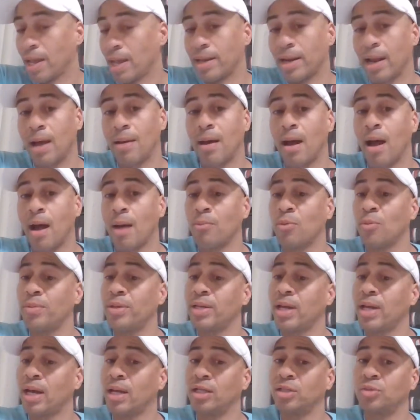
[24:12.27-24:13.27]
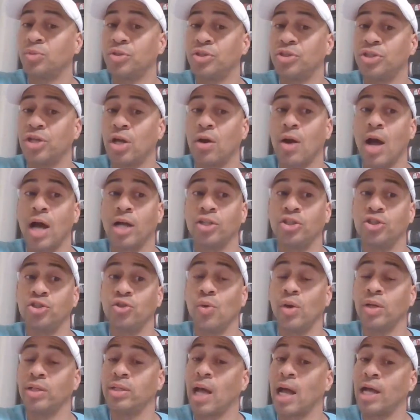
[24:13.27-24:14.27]
And I'm going to be honest with y'all.
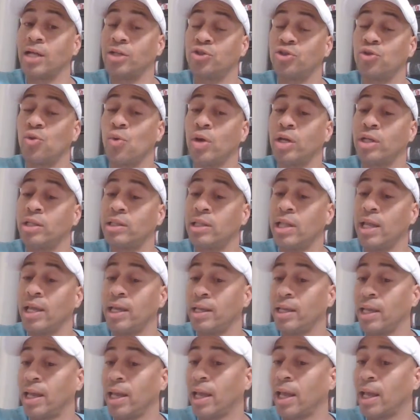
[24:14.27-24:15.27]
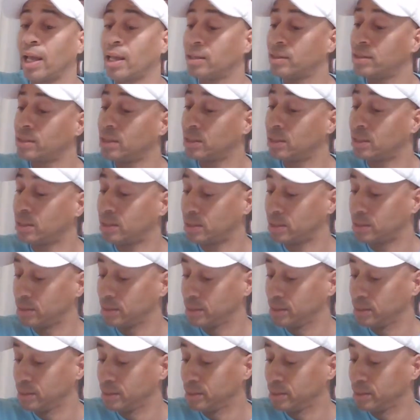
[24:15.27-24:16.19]
I joined late, and